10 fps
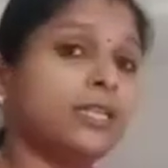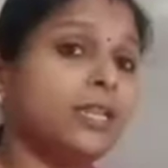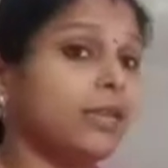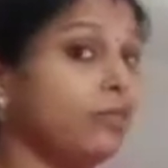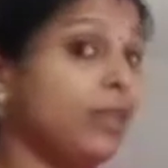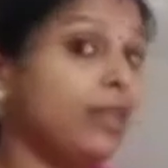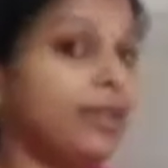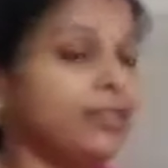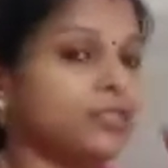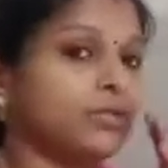in a
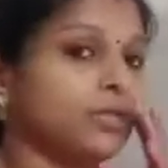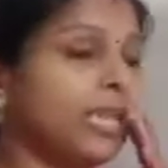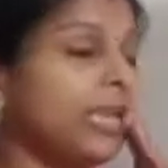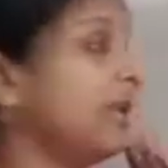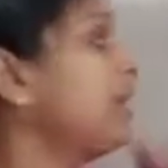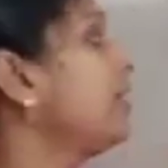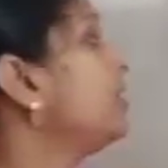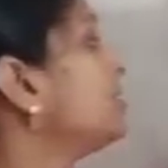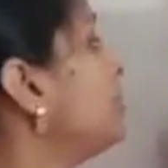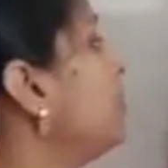village. Okay.
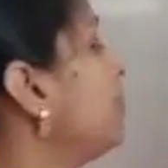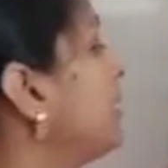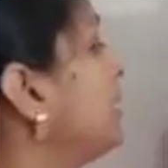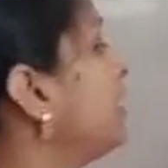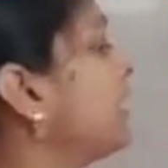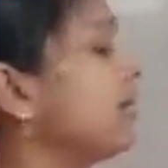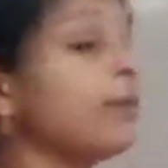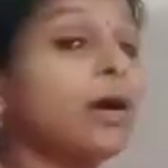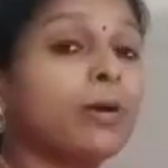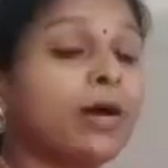So Pandita
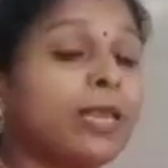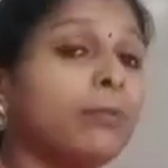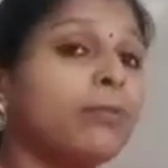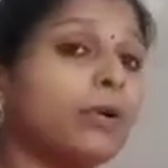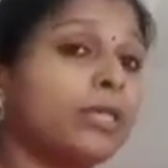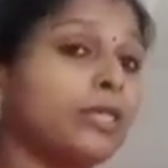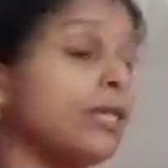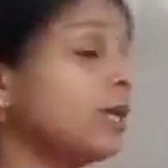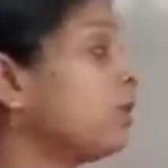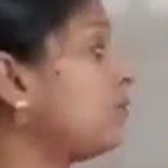Ramabai born in the
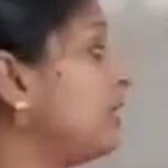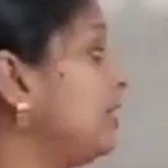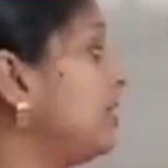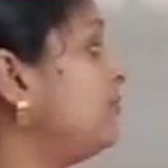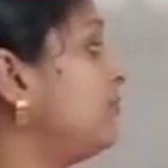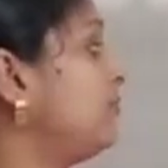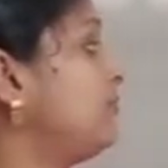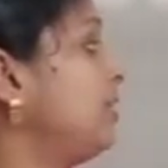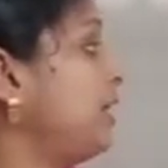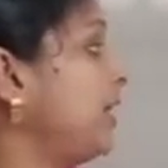year of
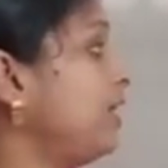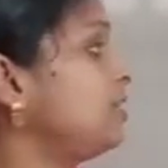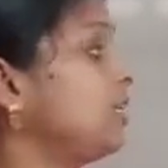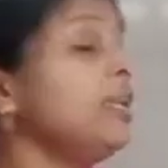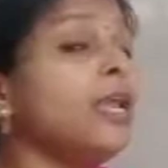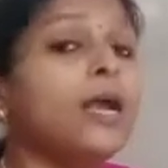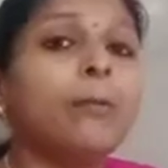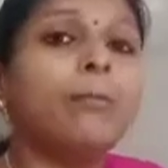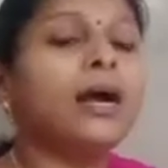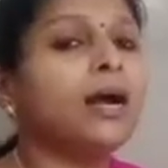1858 in
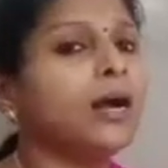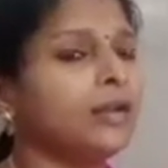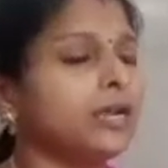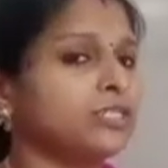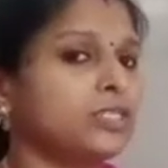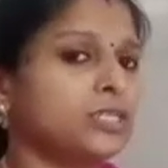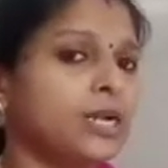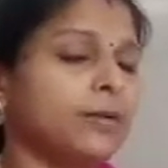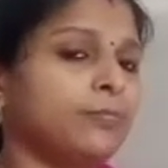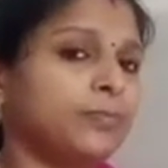
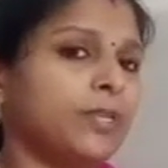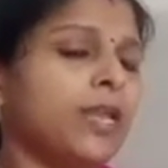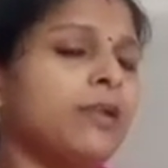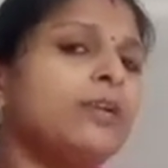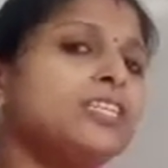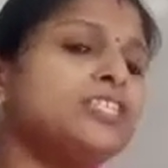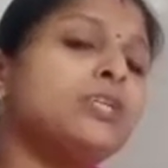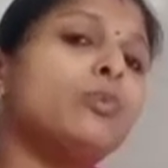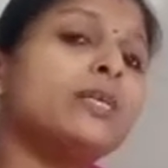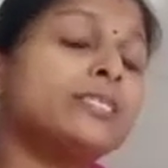Maharashtra. When
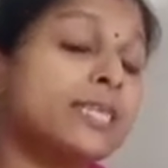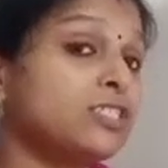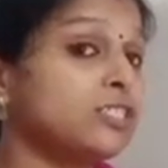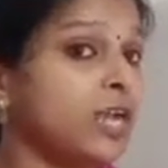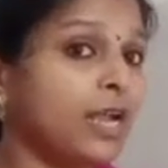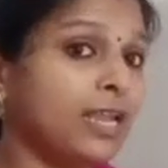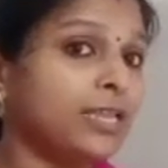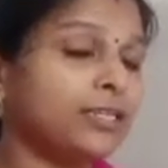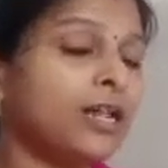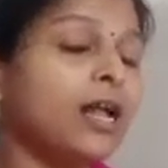she was a
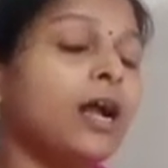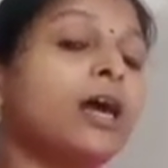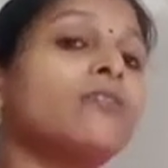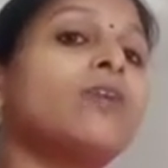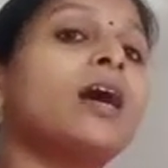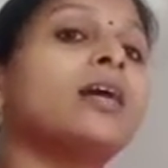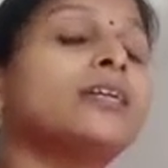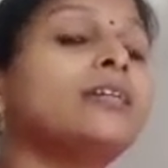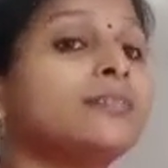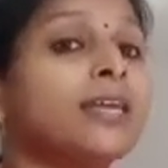child, her
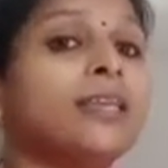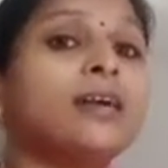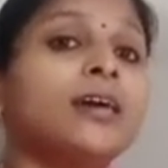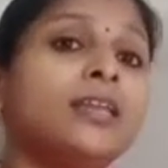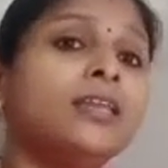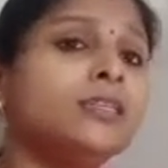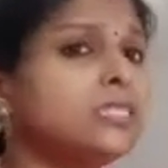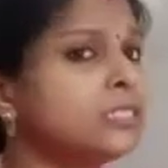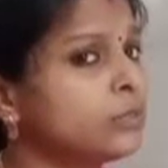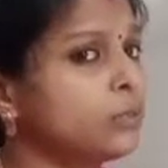father sent her in
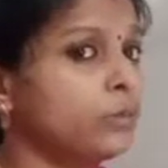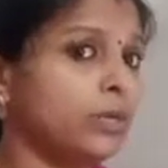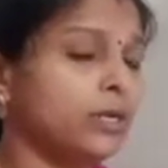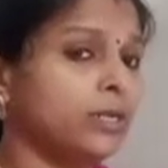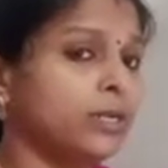school.